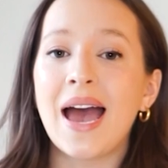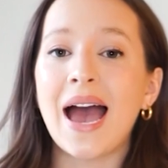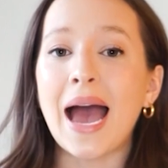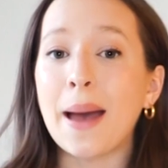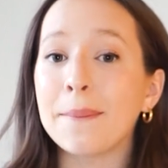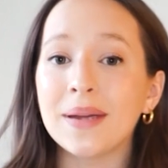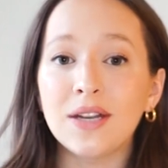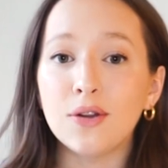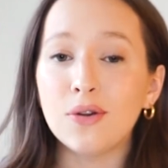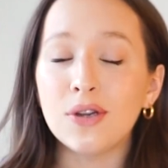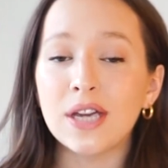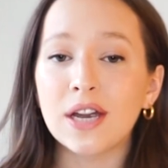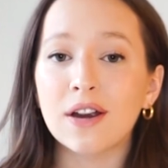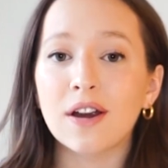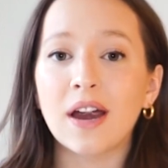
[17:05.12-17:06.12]
Happy New
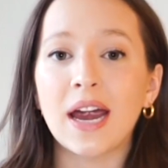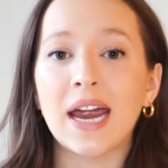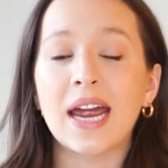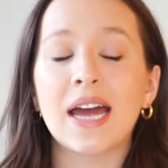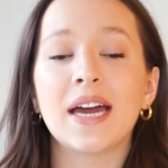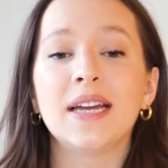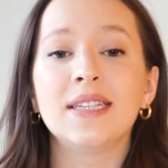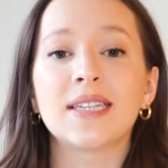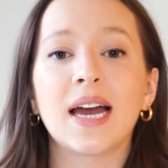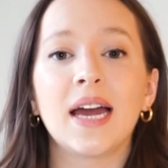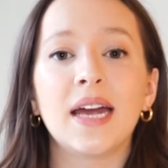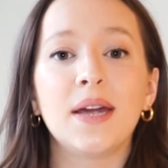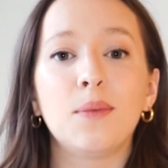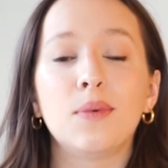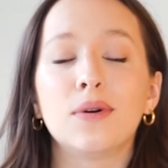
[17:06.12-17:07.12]
Year, and
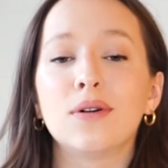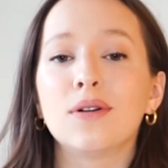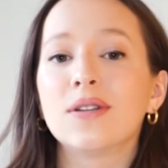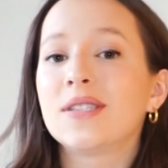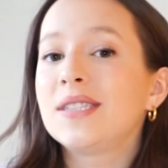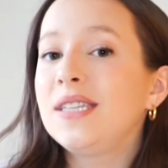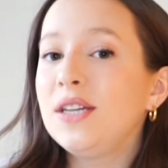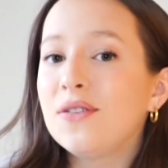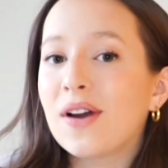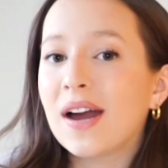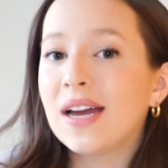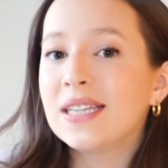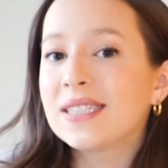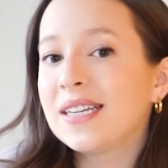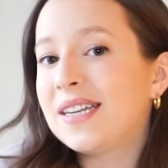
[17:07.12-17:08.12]
I will see you
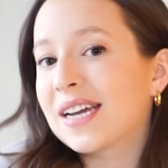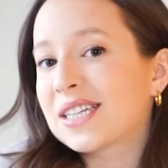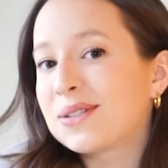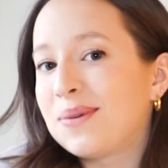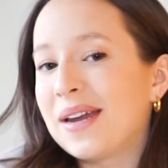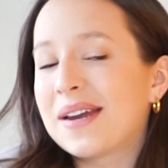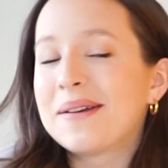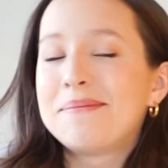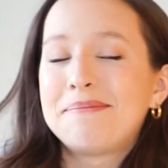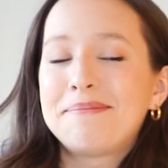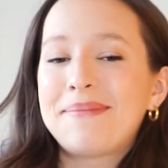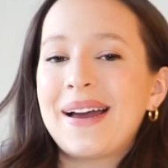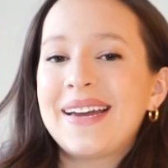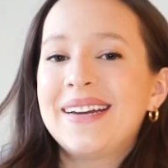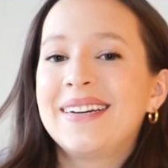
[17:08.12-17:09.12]
guys next week.
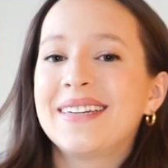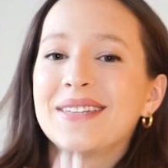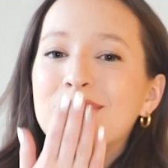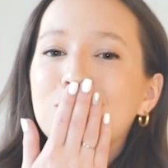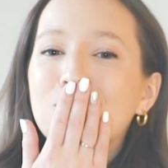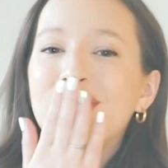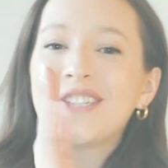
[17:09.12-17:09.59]
Bye.